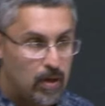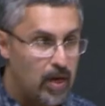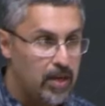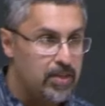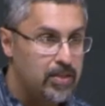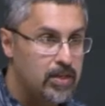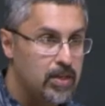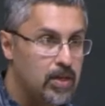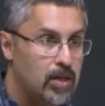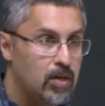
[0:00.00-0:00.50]
I
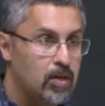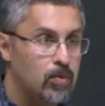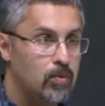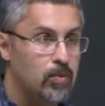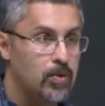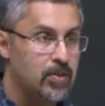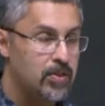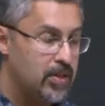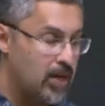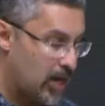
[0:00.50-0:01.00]
think
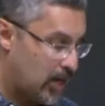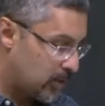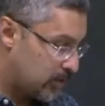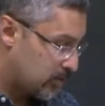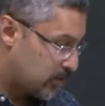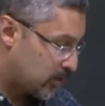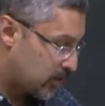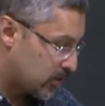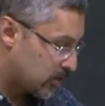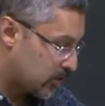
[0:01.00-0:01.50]
with that,
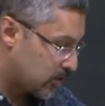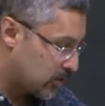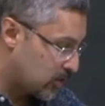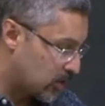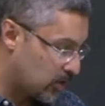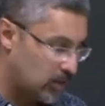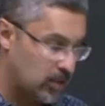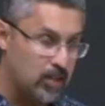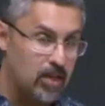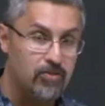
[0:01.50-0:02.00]
because it's a
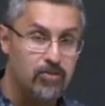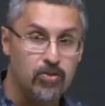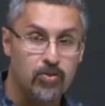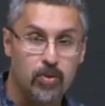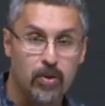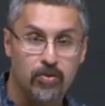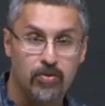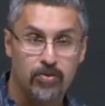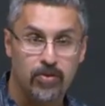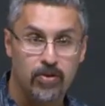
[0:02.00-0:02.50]
little after
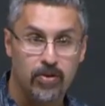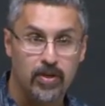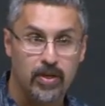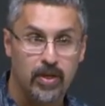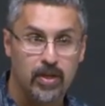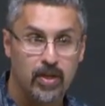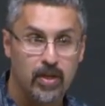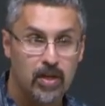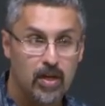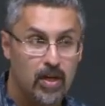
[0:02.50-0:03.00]
12.30,